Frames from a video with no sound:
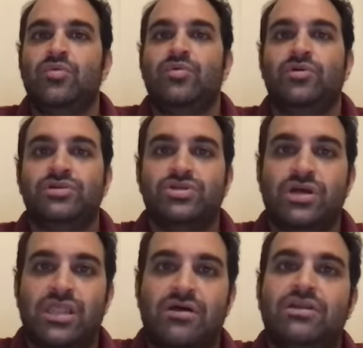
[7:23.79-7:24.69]
we're also
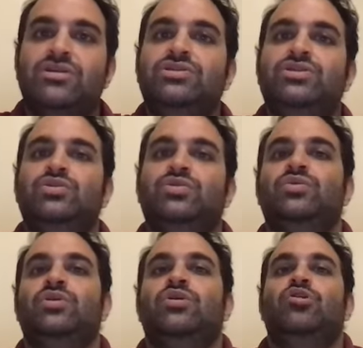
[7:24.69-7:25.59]
allowing you
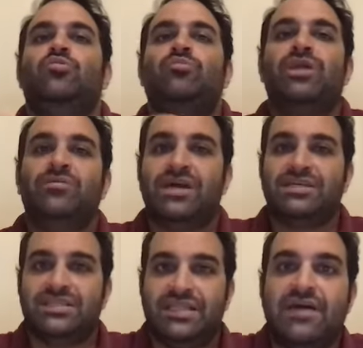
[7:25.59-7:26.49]
to
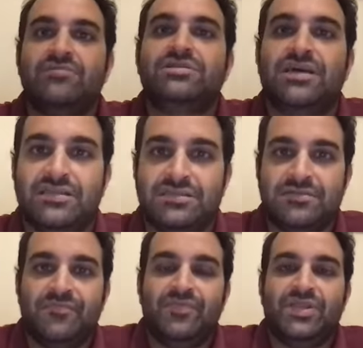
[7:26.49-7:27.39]
minimize the downsides.
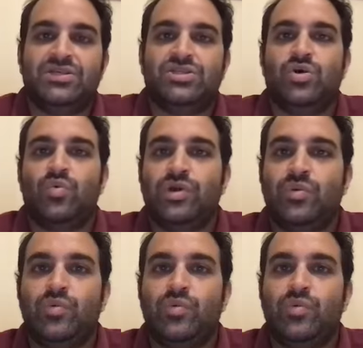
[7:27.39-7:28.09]
So we